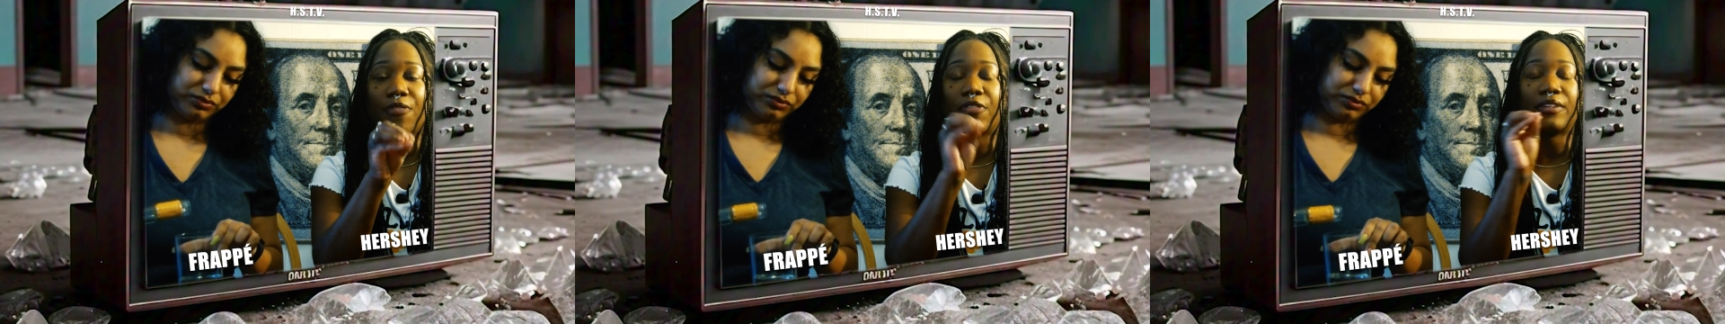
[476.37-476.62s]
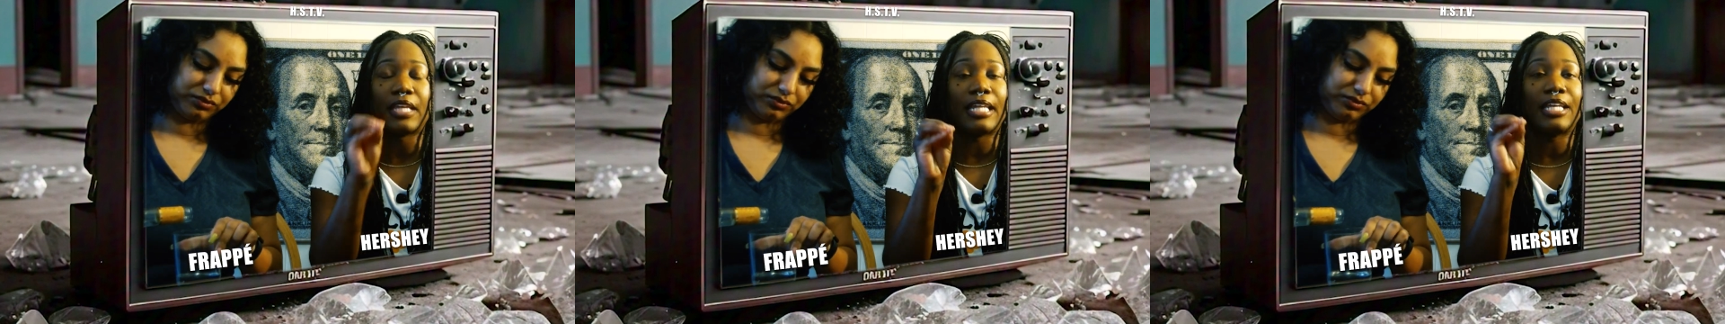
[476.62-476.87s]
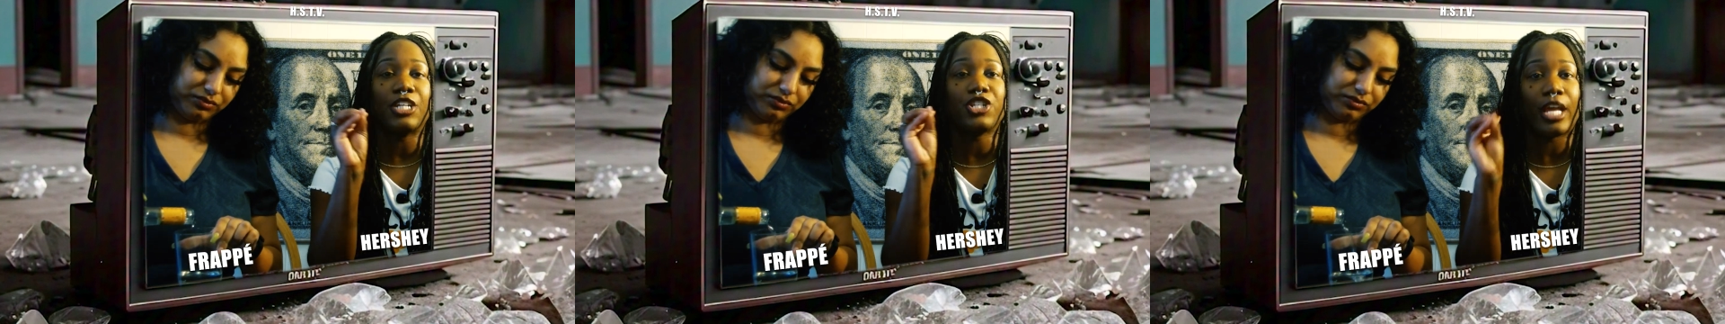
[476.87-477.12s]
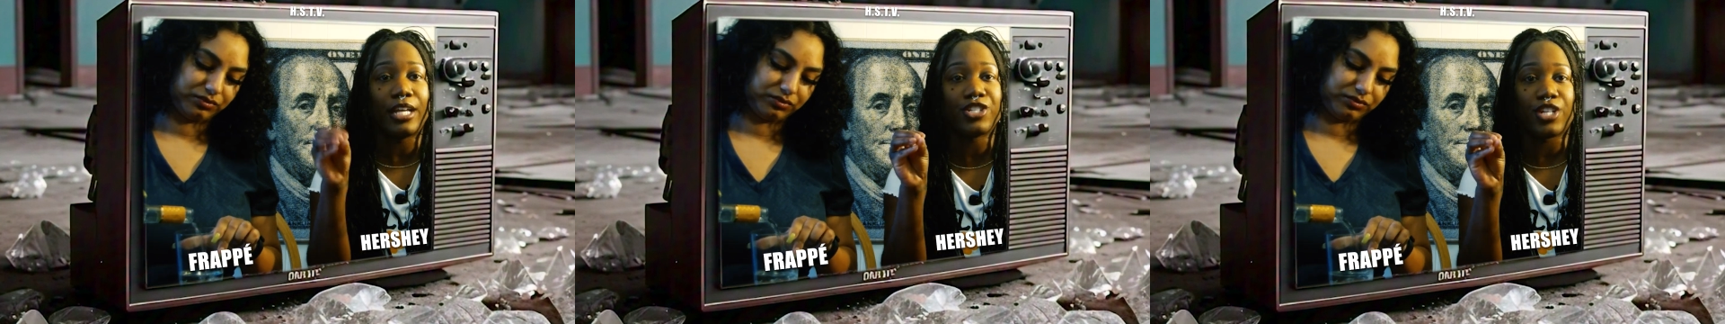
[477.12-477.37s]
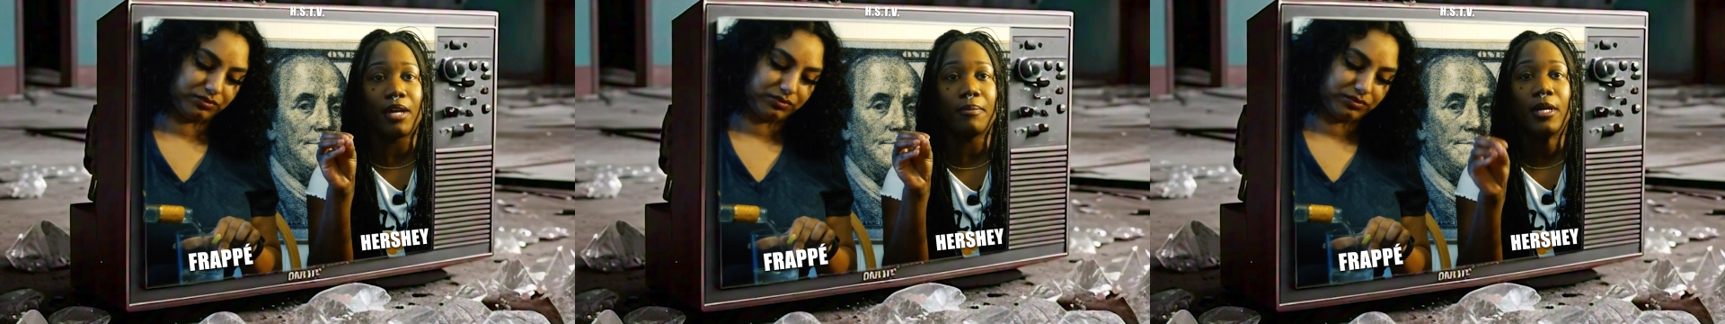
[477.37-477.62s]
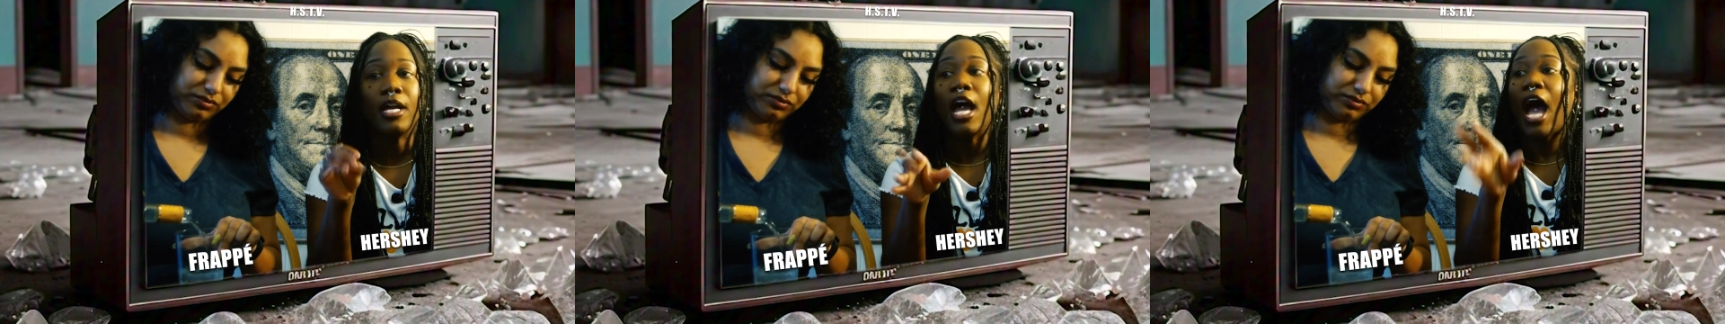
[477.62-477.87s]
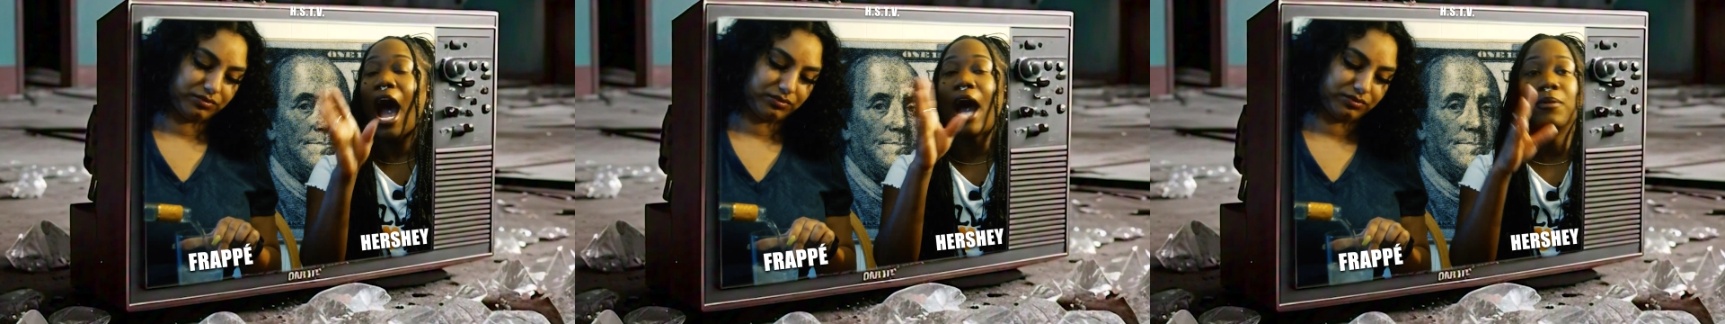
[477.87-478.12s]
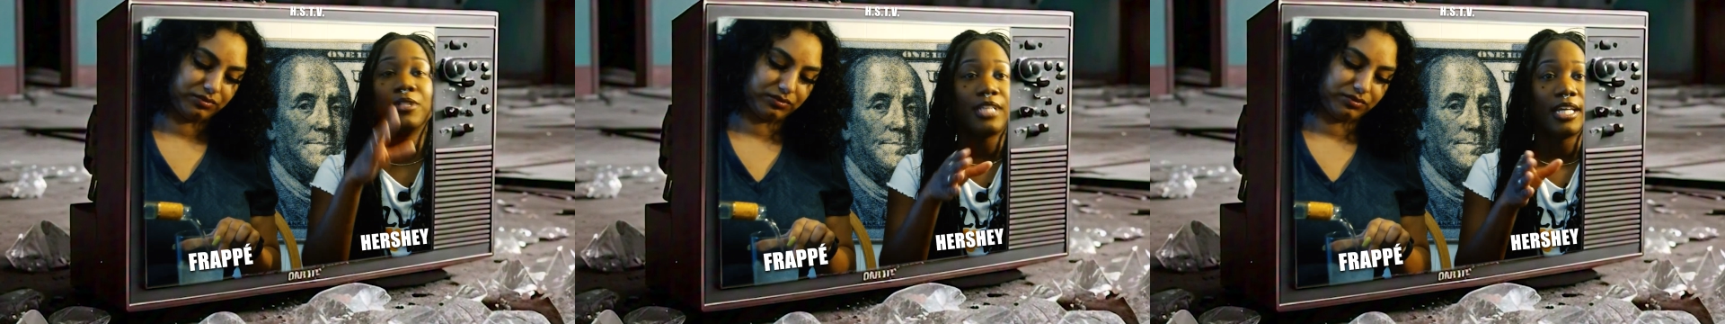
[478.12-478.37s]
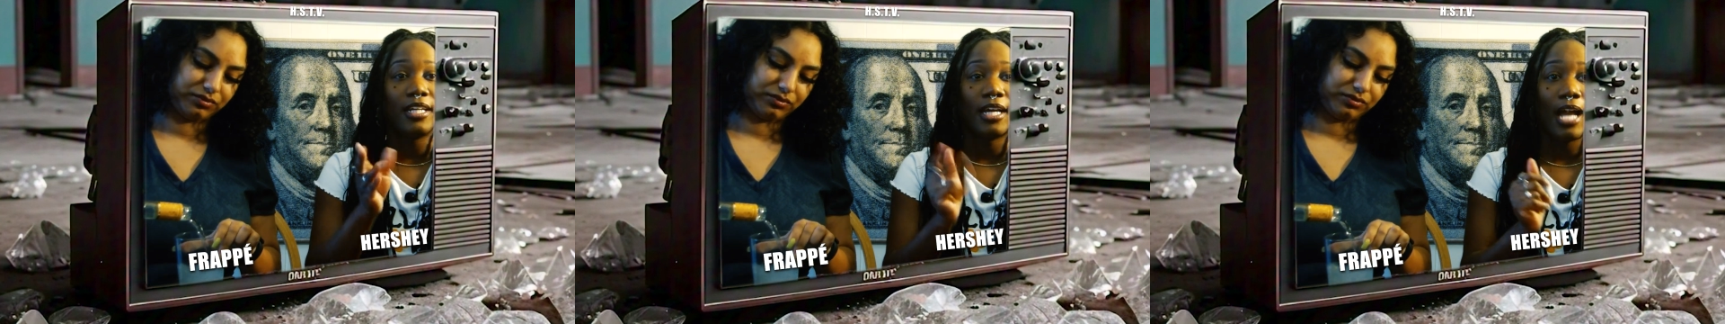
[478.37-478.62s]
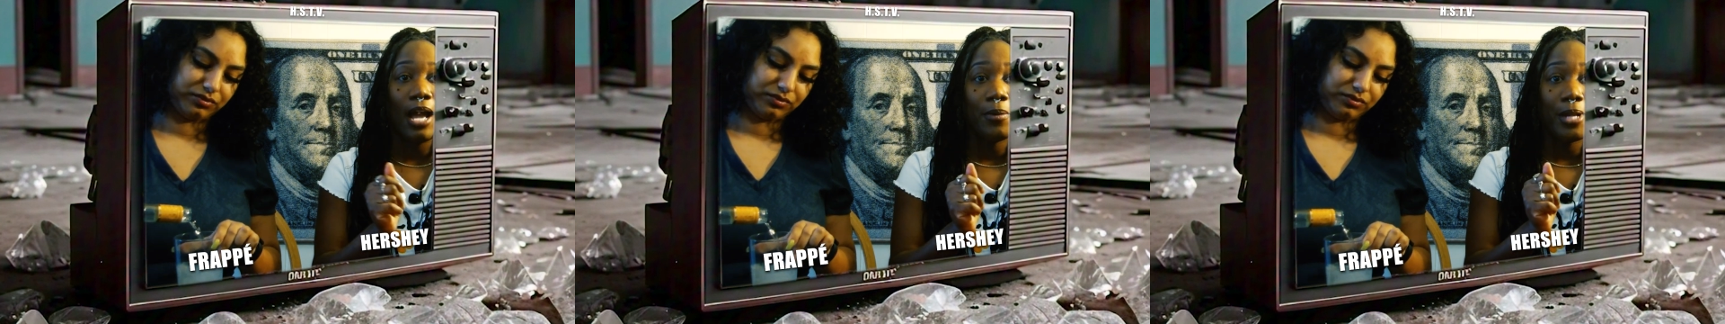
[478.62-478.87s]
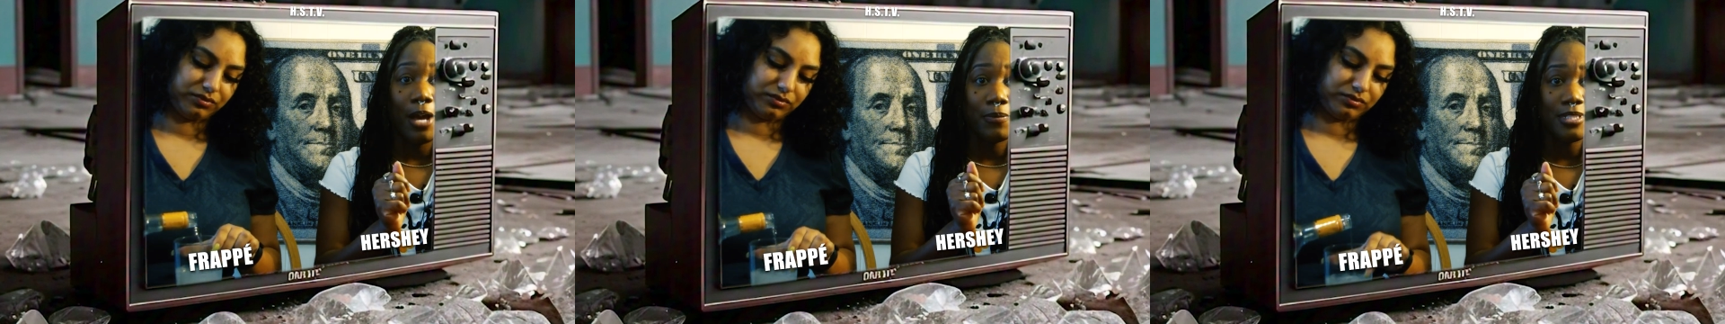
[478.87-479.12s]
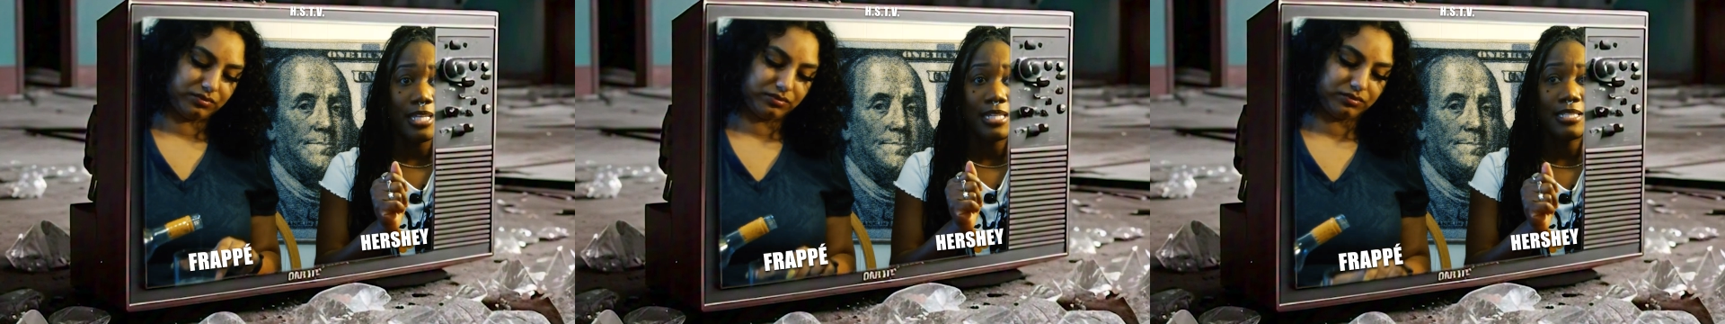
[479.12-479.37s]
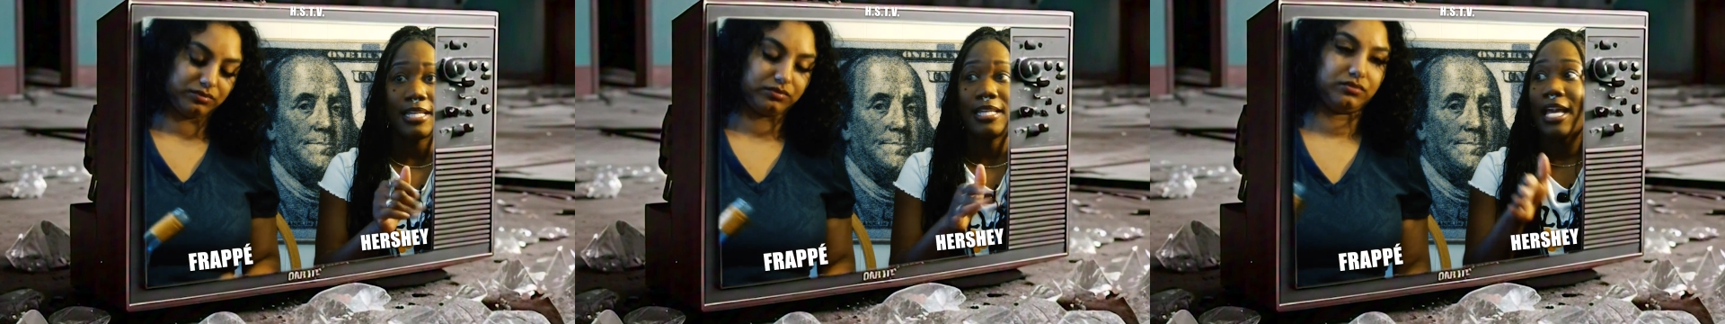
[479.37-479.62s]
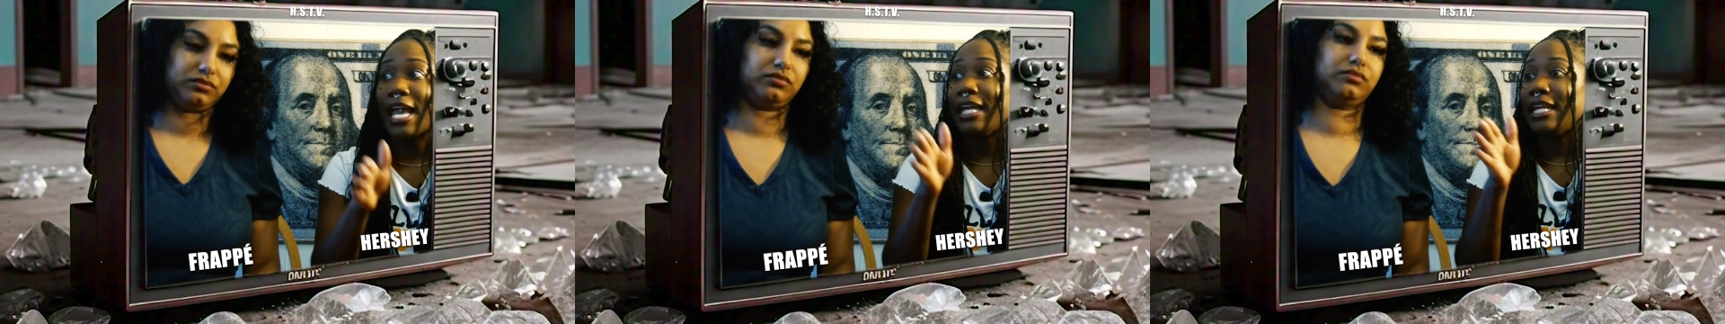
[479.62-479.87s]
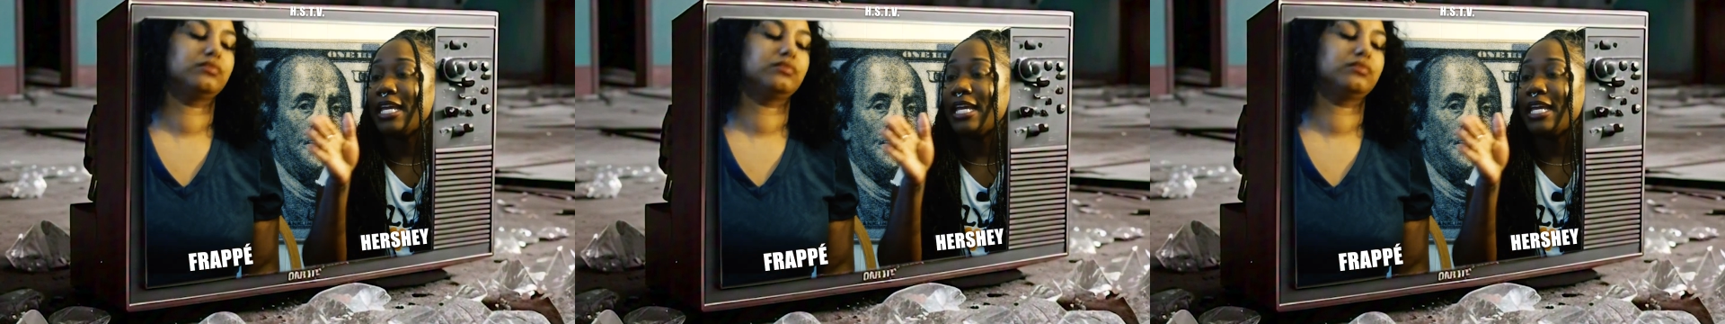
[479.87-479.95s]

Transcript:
Speaker 1: and think that they can change them. I was dating a guy when I was dancing, and